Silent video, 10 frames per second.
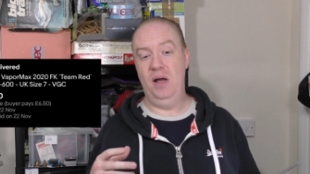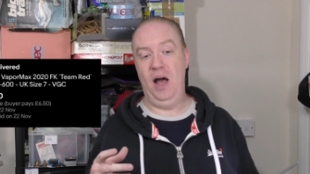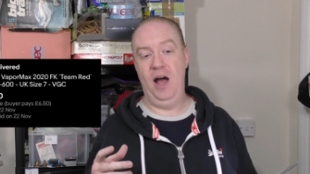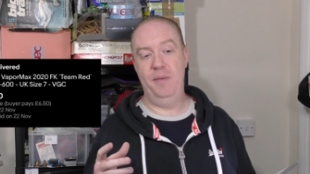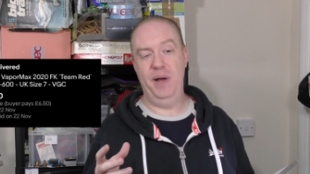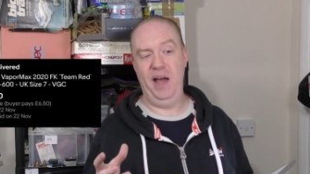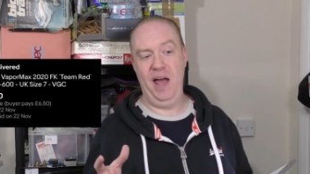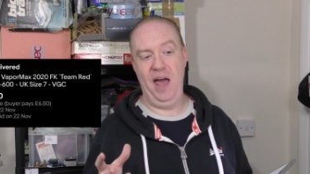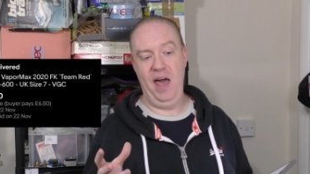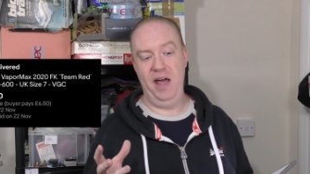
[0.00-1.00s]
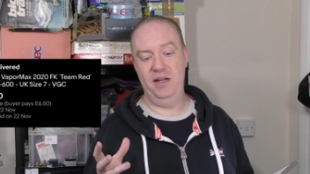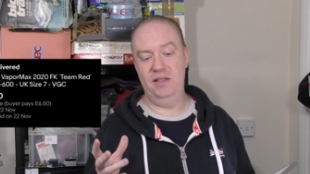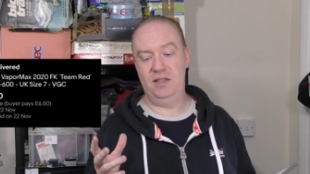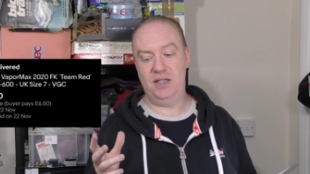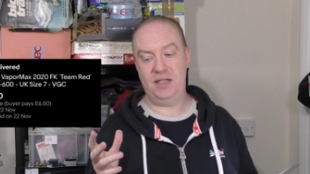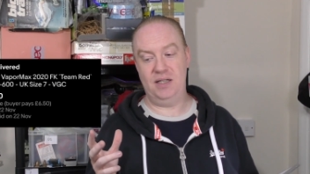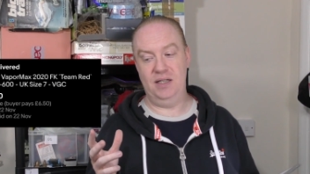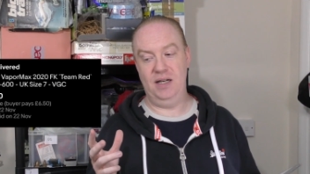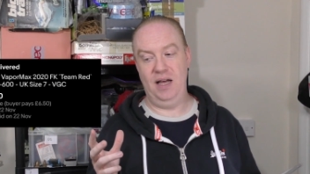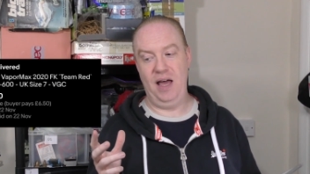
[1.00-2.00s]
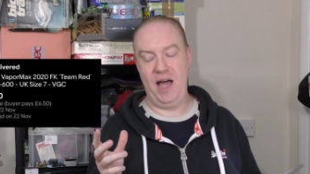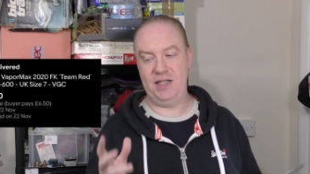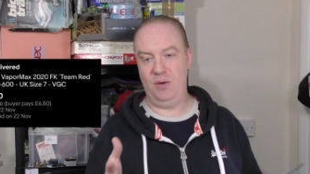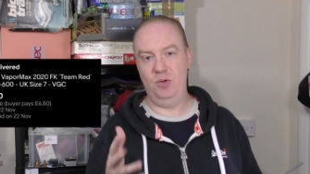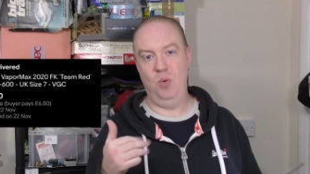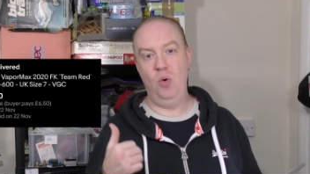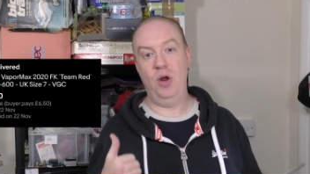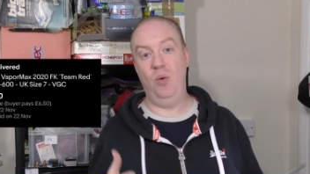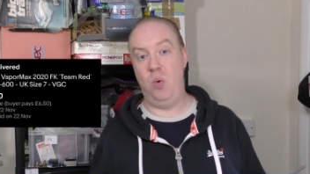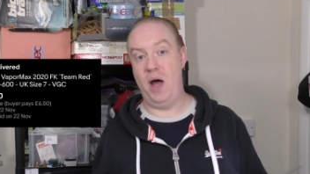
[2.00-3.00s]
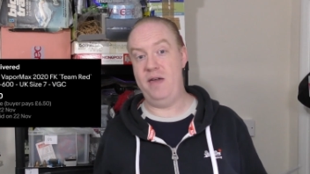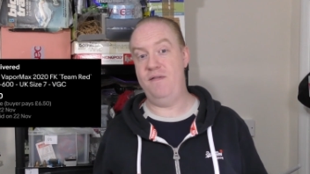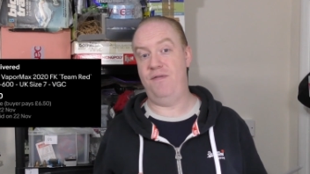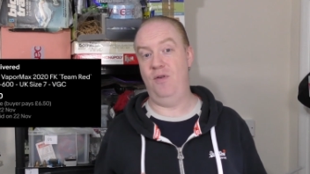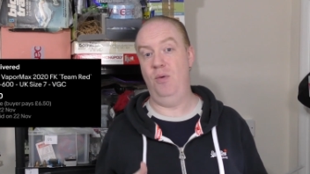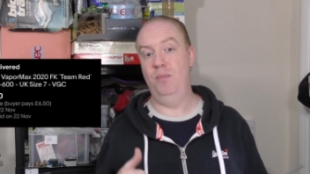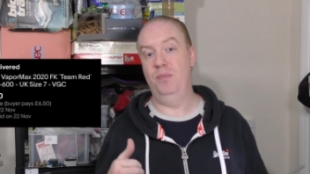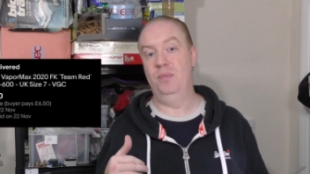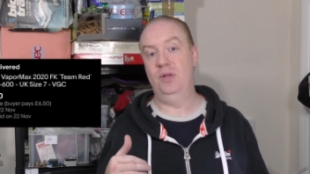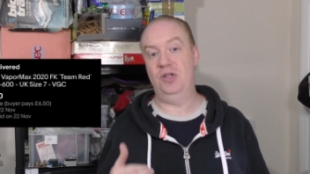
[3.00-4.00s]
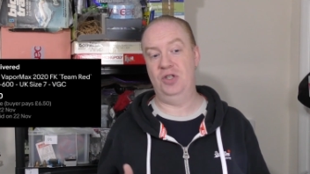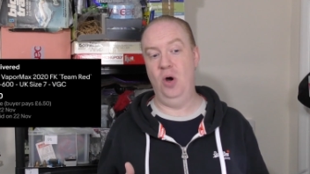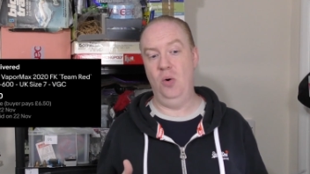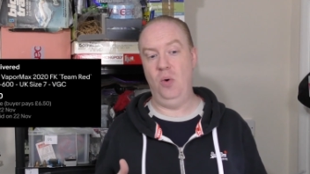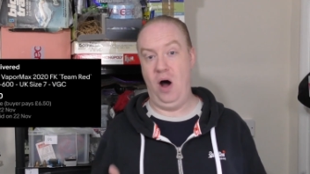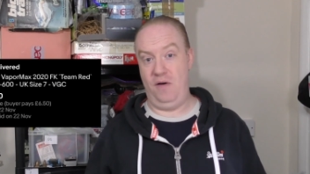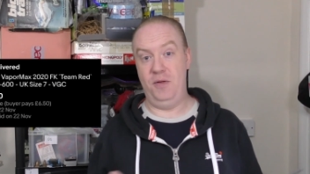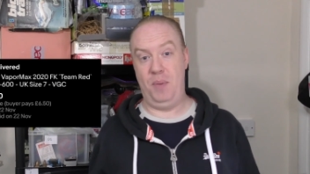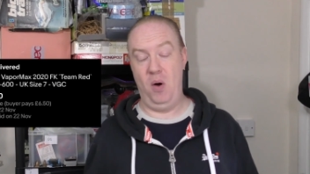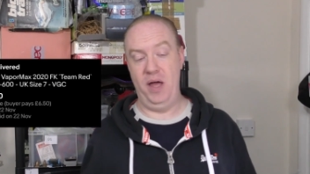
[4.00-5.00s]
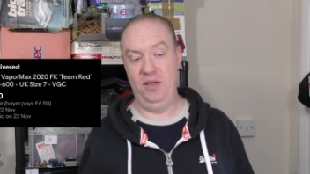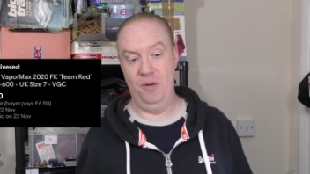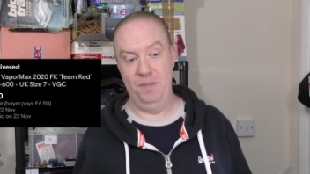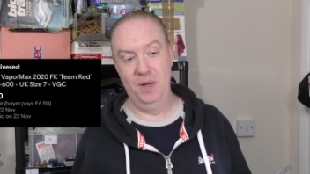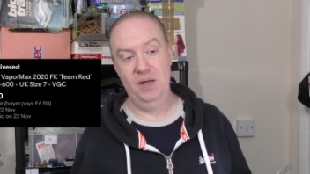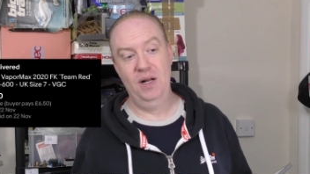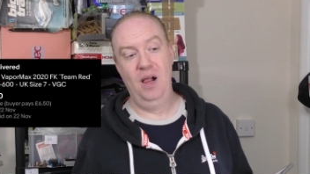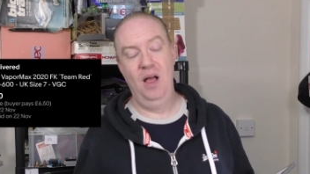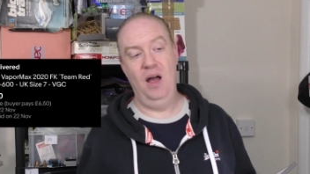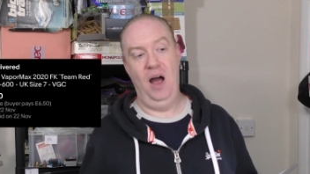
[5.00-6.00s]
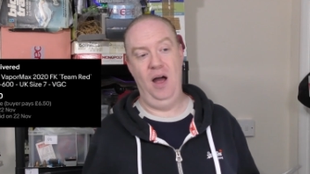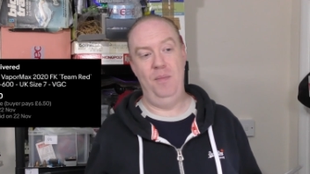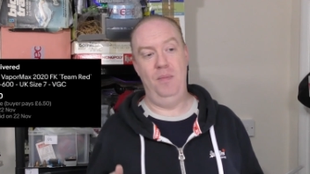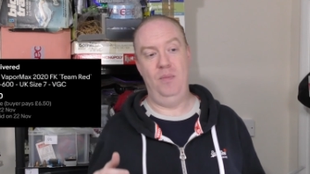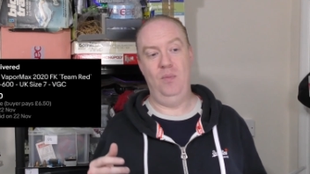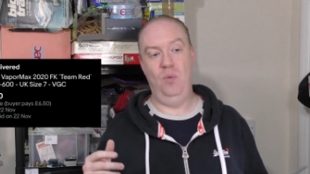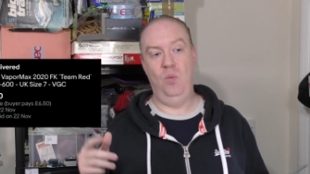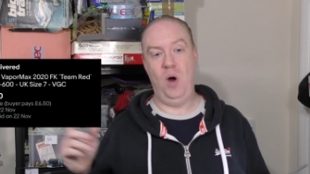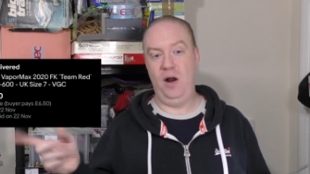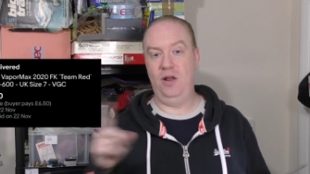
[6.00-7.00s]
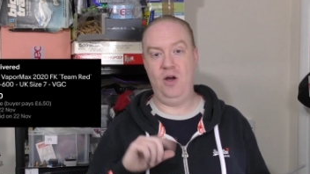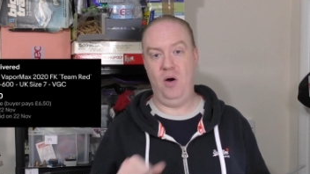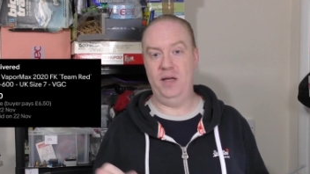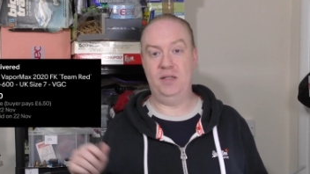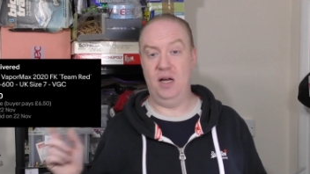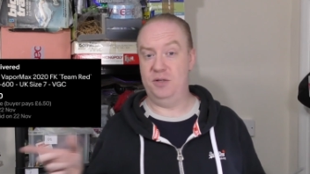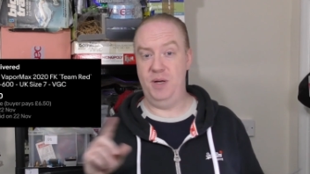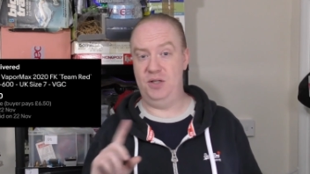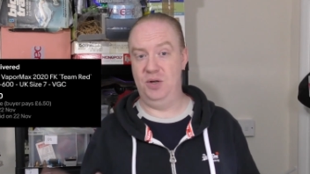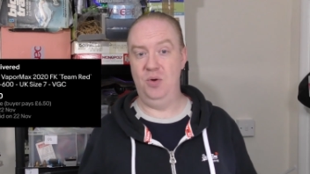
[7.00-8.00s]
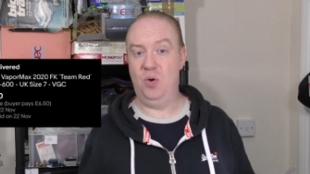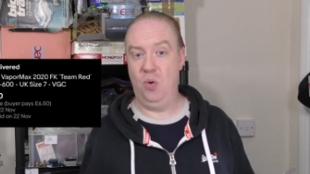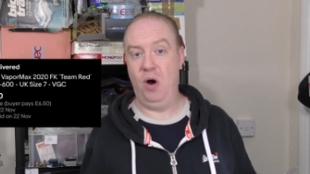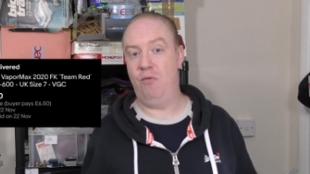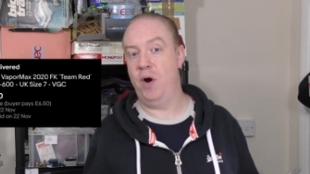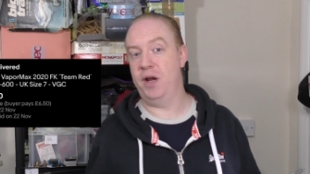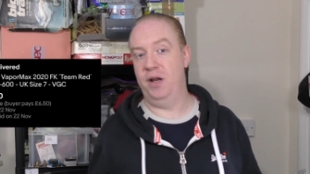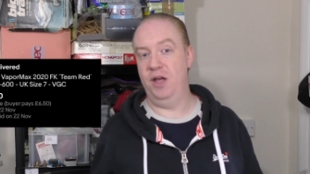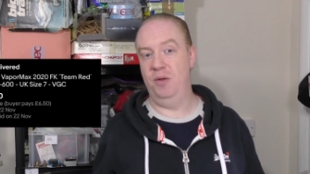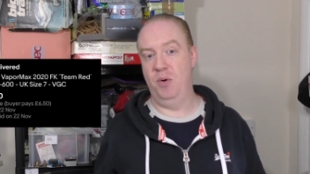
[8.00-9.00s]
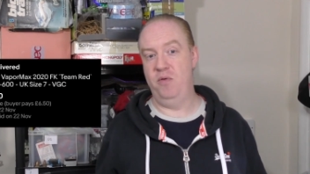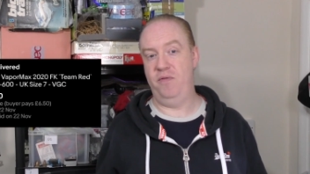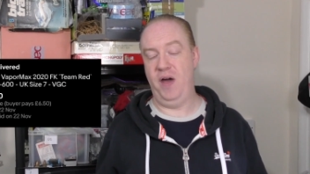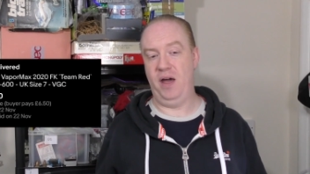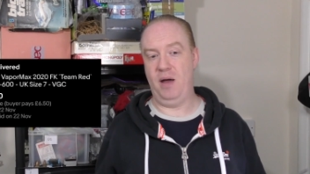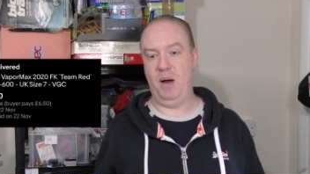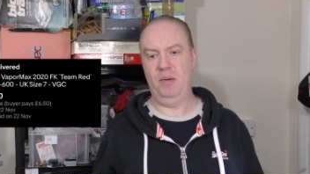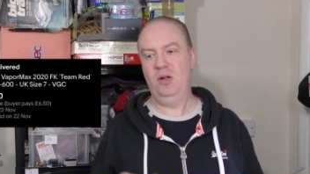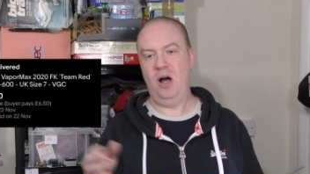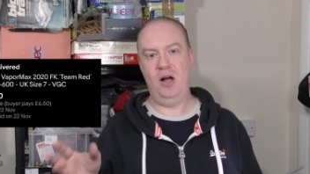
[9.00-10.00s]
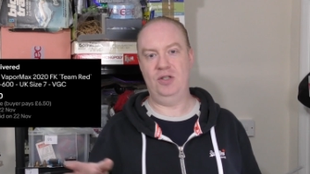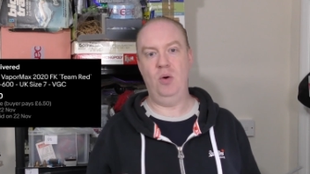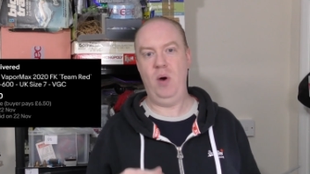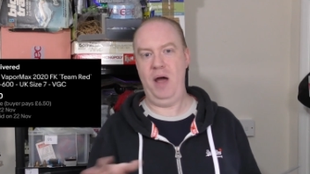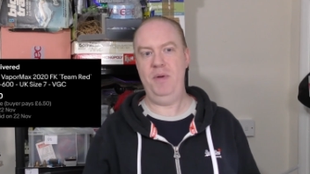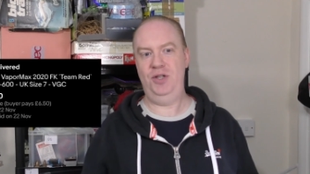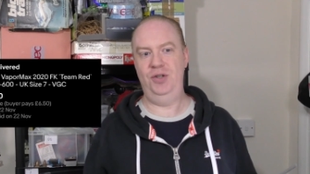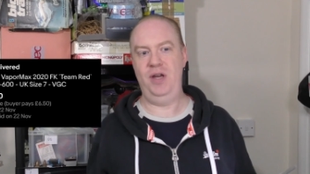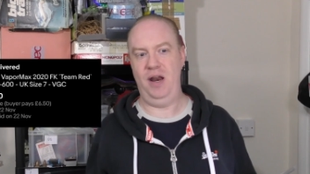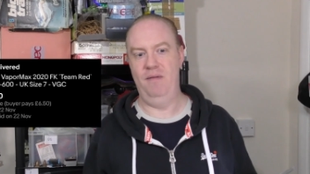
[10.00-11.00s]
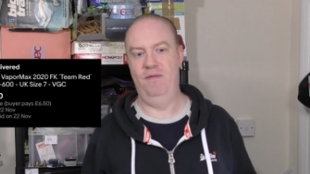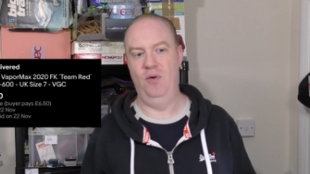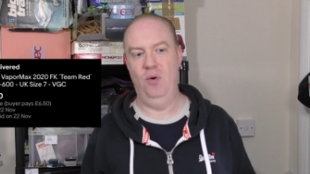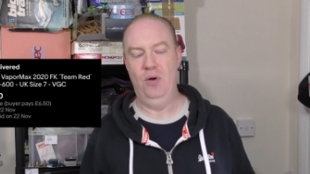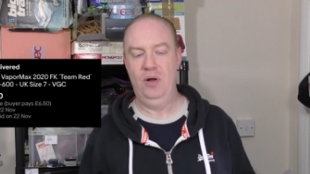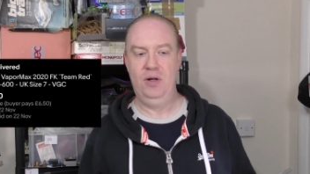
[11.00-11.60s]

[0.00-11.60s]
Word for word: and as I was walking away from the stall after buying them, one of the guys that I speak to quite regularly at the boot fair come up and asked, "Oh, how much did you get them for?"